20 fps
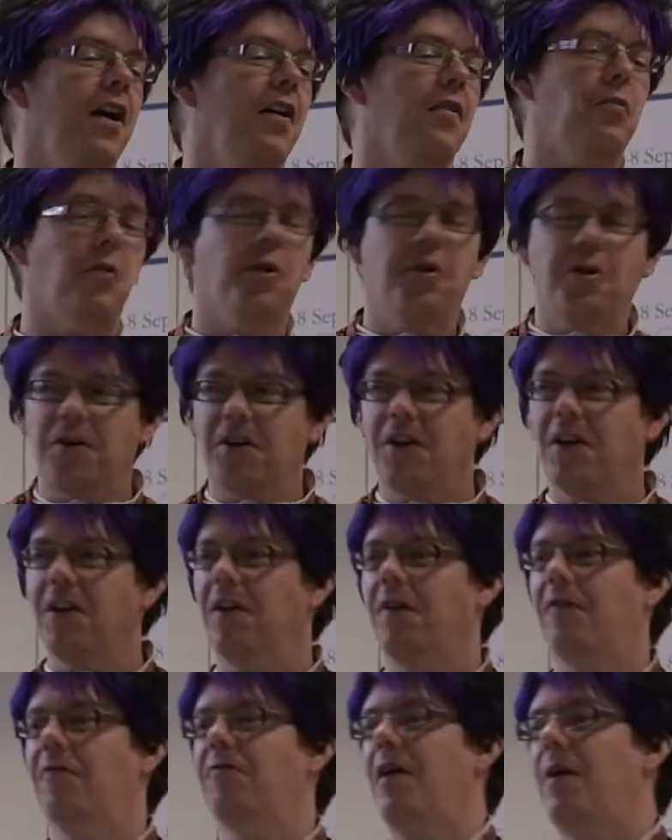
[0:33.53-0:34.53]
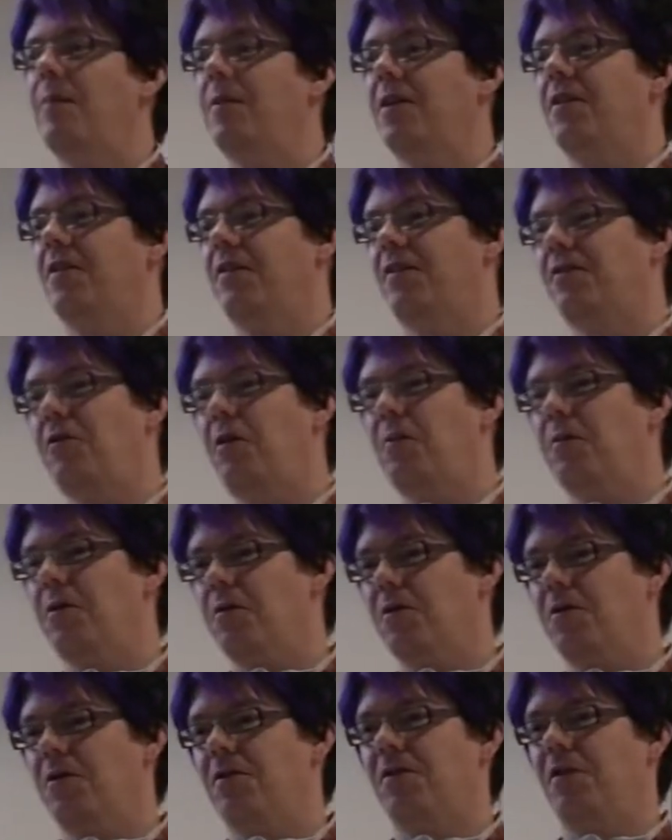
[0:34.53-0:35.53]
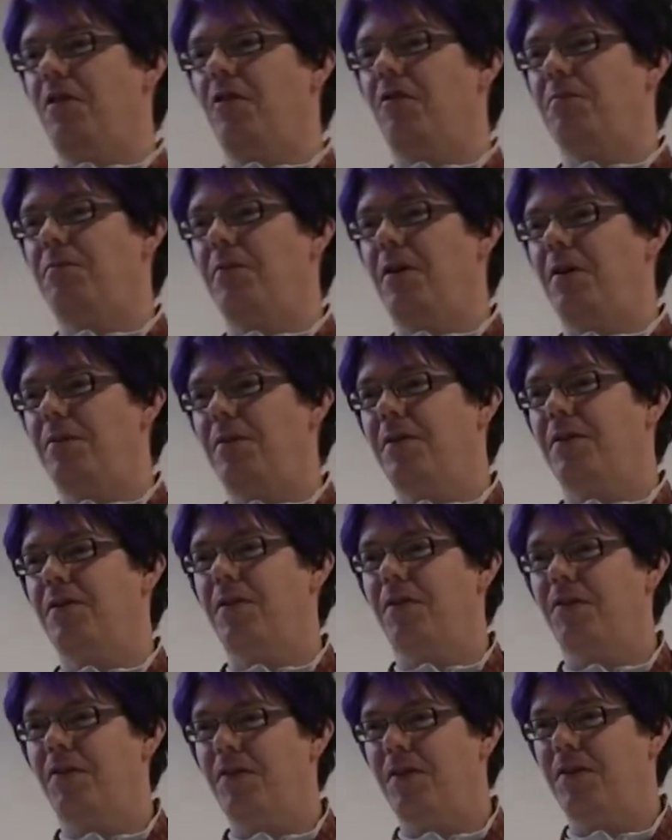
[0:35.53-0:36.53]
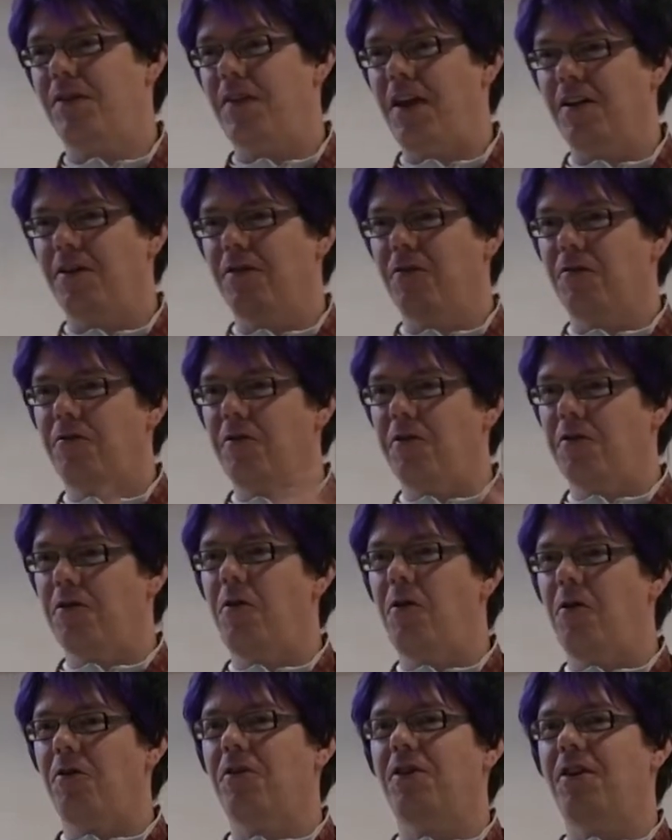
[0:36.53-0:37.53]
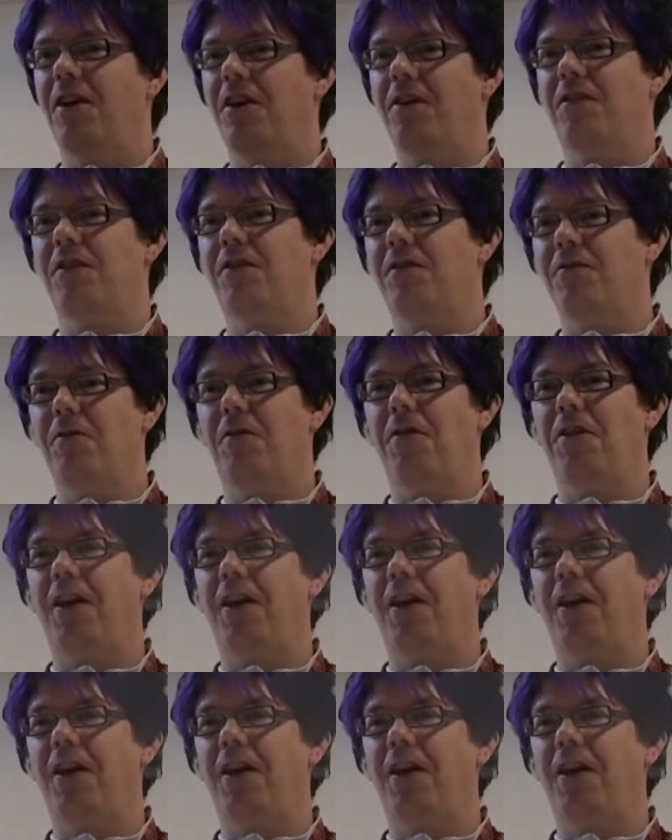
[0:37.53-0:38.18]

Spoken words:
working feminist community of practice, and thank you for the organizers for